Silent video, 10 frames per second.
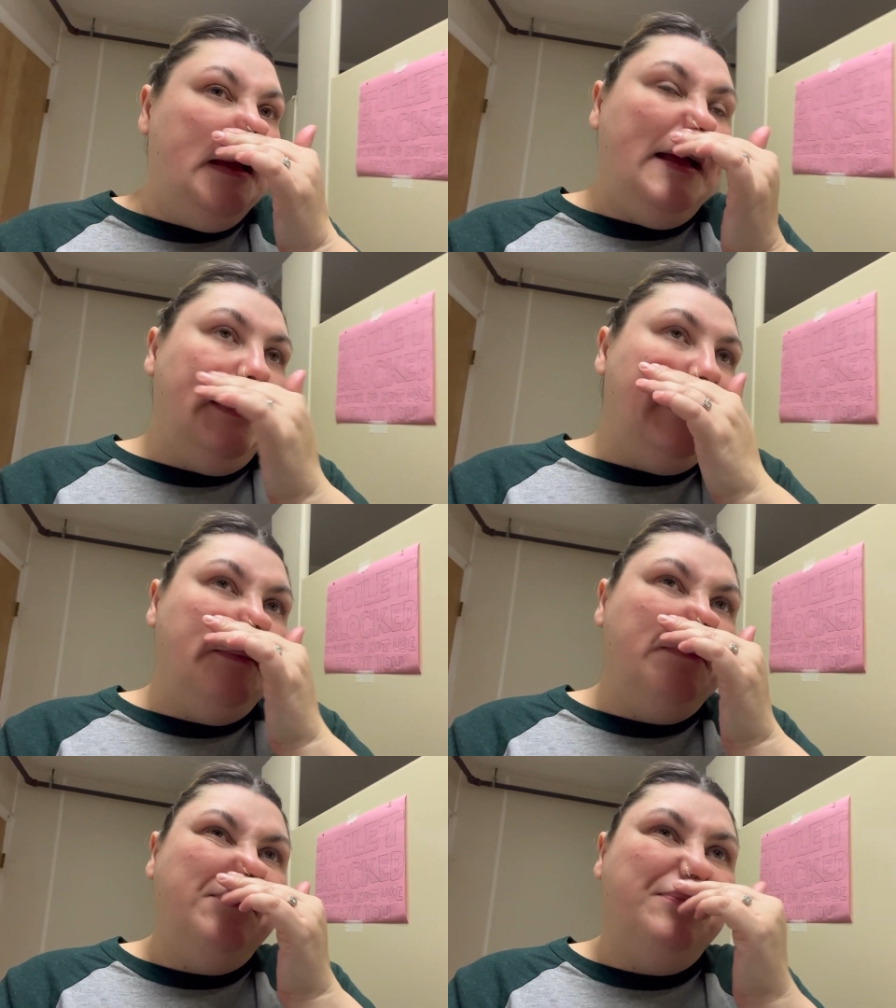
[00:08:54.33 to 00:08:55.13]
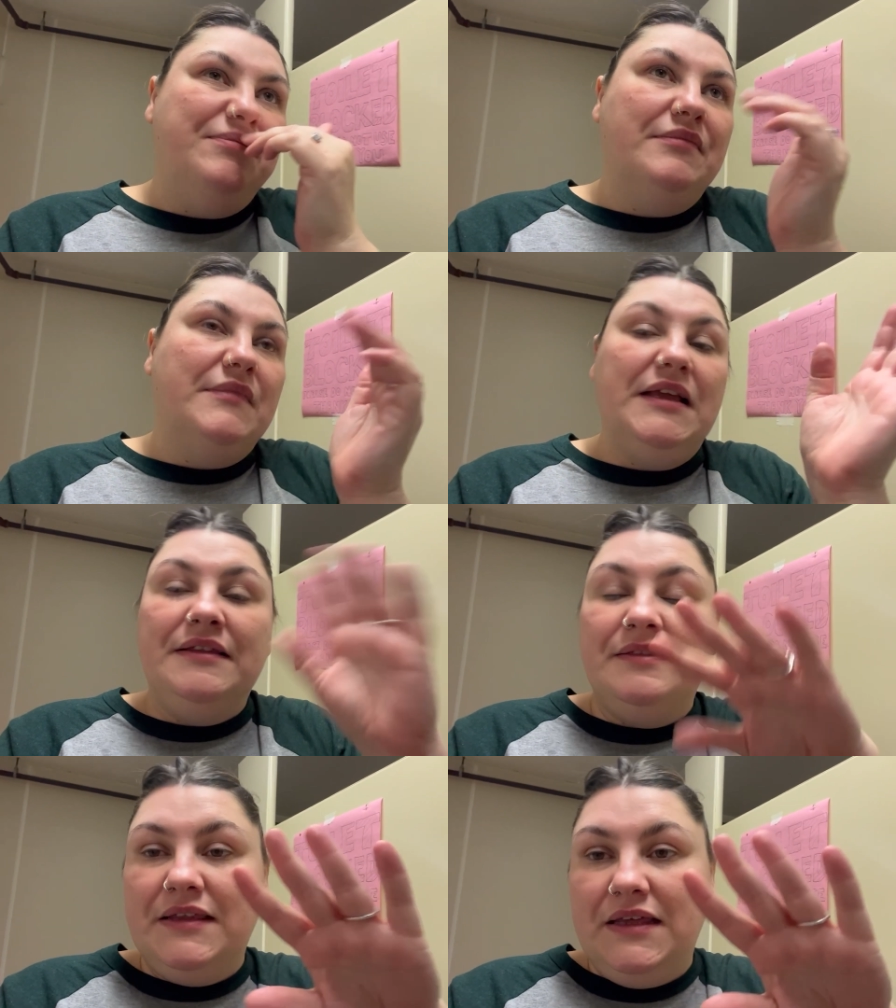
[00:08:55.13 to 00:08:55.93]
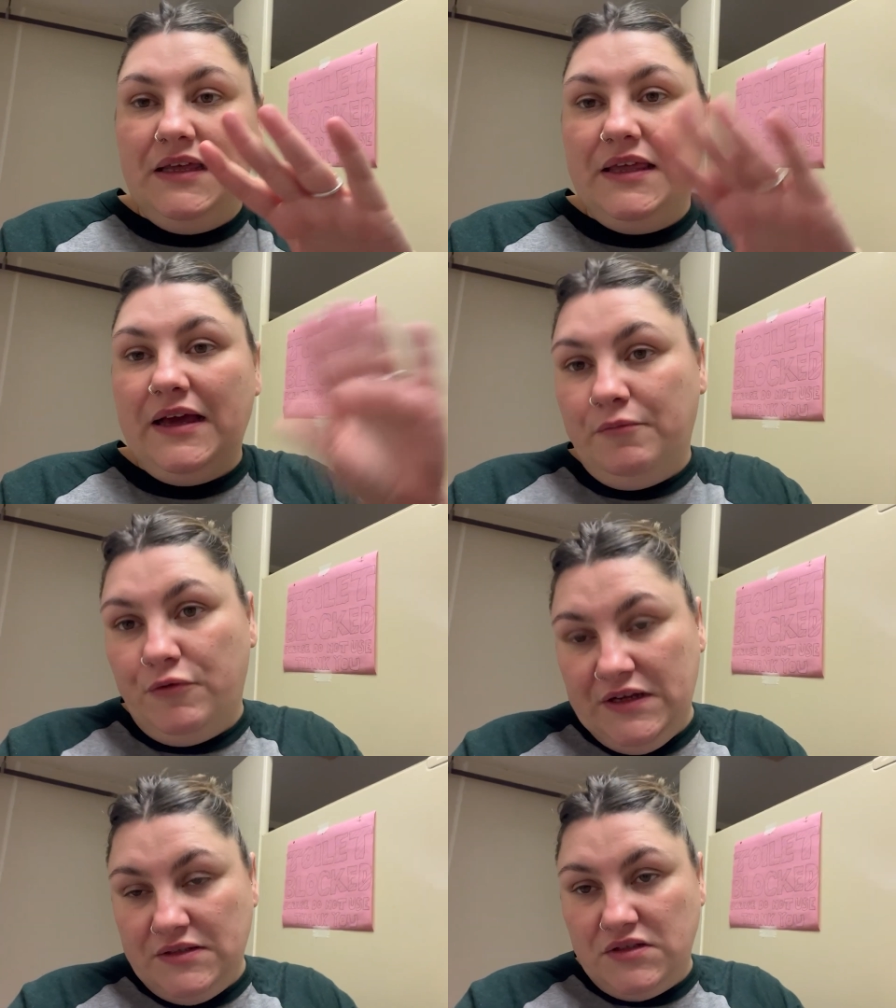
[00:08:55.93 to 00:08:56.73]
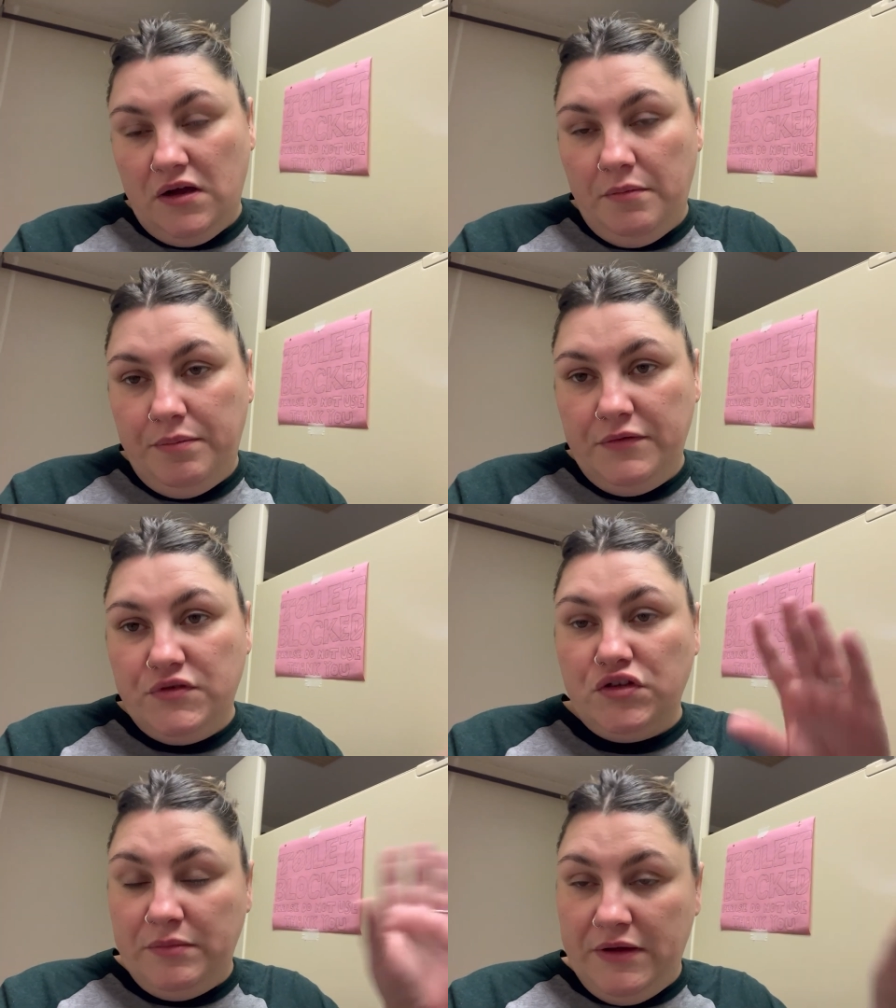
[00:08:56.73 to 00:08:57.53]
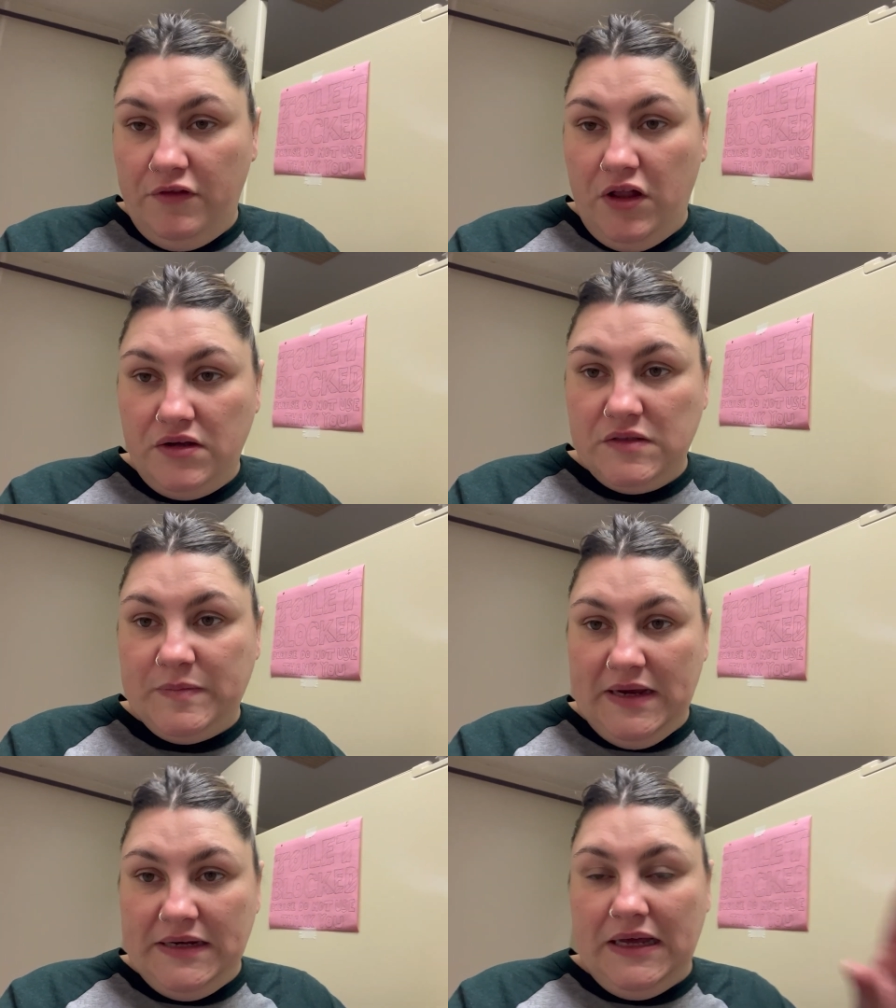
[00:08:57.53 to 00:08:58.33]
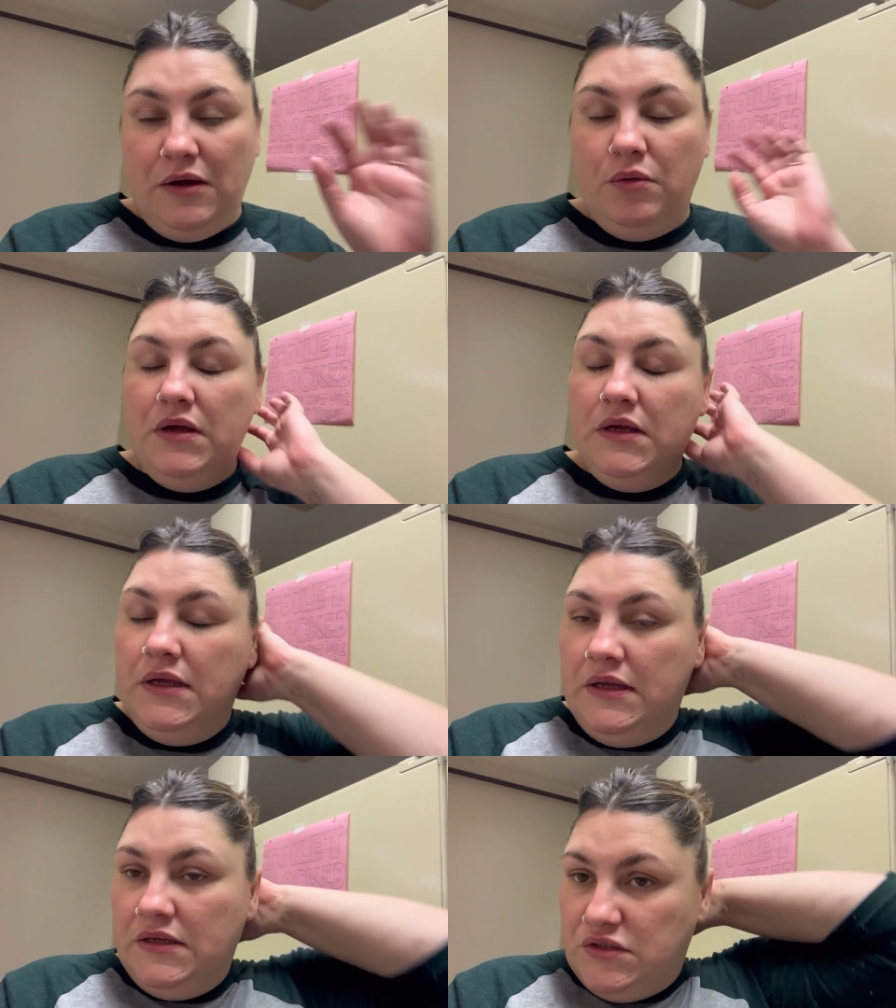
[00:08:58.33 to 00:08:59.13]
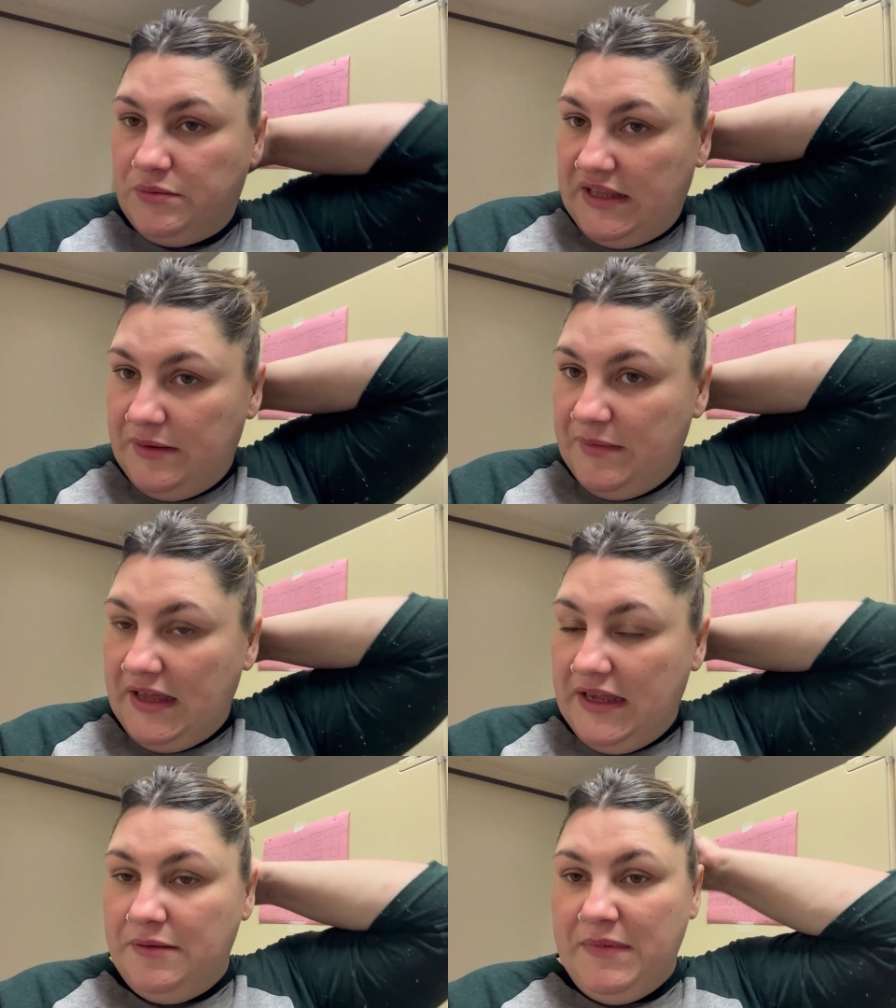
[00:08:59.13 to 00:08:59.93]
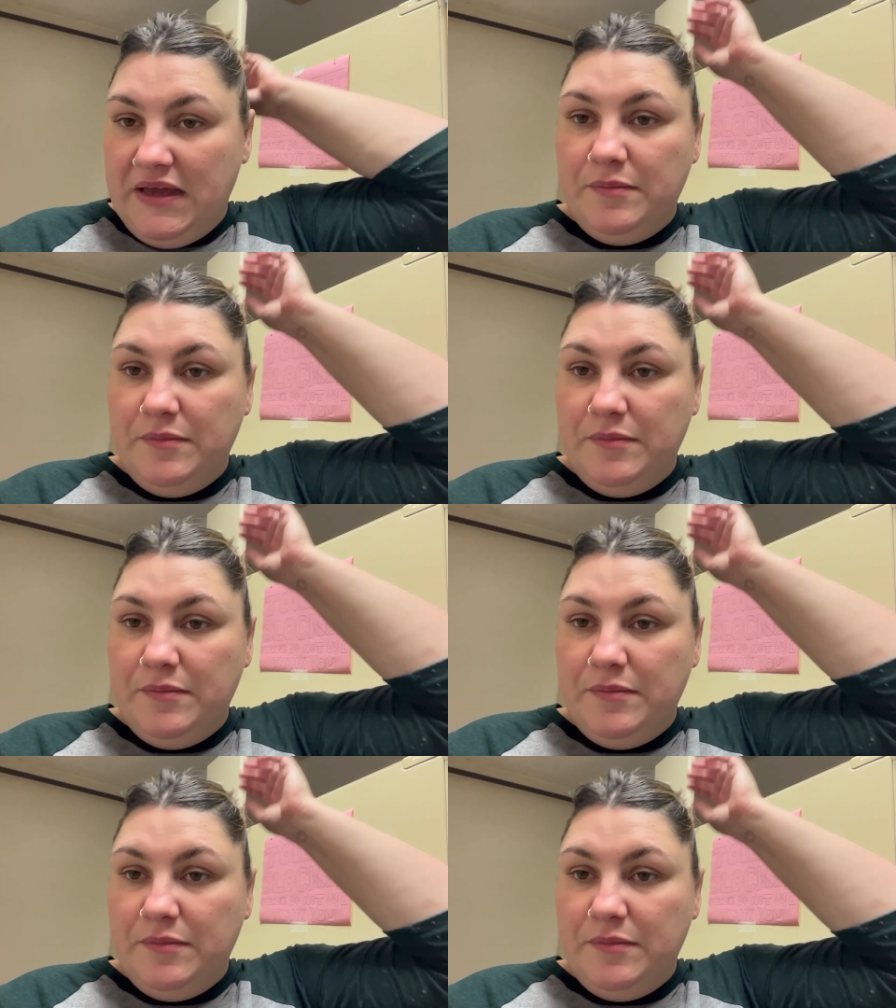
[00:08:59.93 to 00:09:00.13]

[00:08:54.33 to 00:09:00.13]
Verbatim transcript: um in the Camp Greentop summer vlogs by now. So we're going to be getting a mega